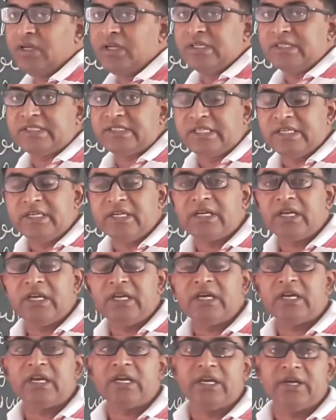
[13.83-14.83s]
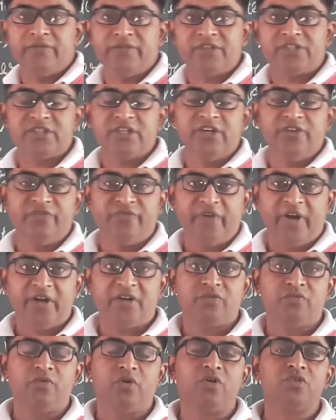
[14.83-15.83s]
Sinclair Lewis in
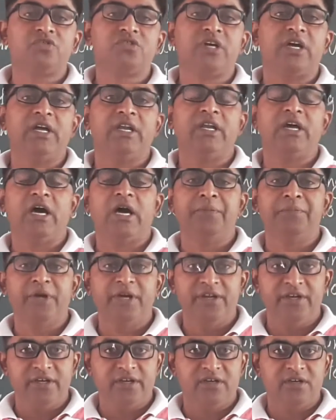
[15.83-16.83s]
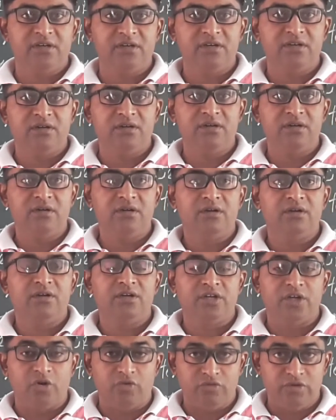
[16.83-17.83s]
fact was an American
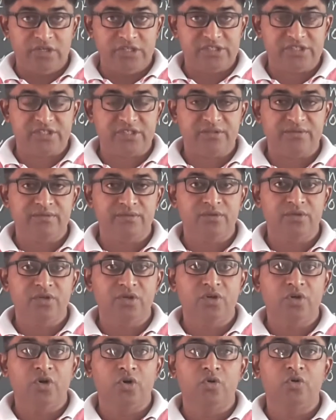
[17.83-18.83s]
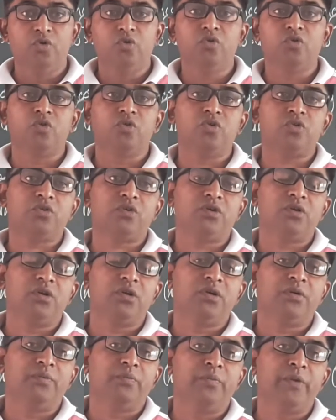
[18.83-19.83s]
novelist who
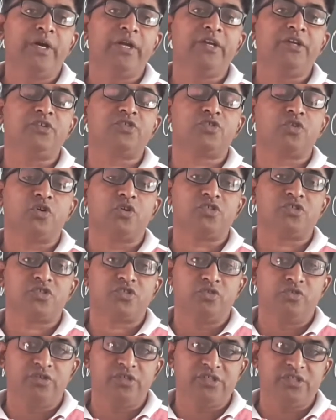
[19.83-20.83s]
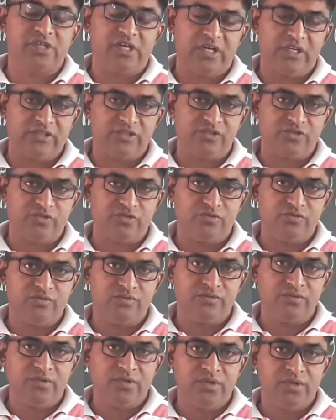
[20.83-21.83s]
wrote many short stories
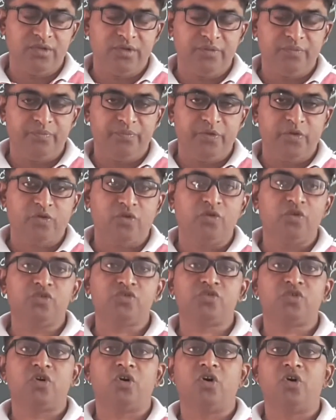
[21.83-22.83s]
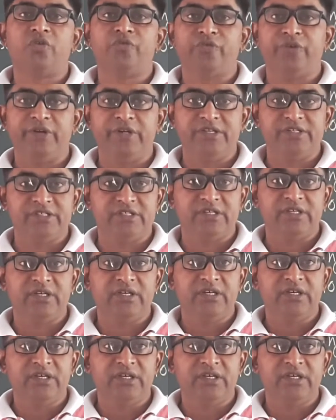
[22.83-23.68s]
also. Because of his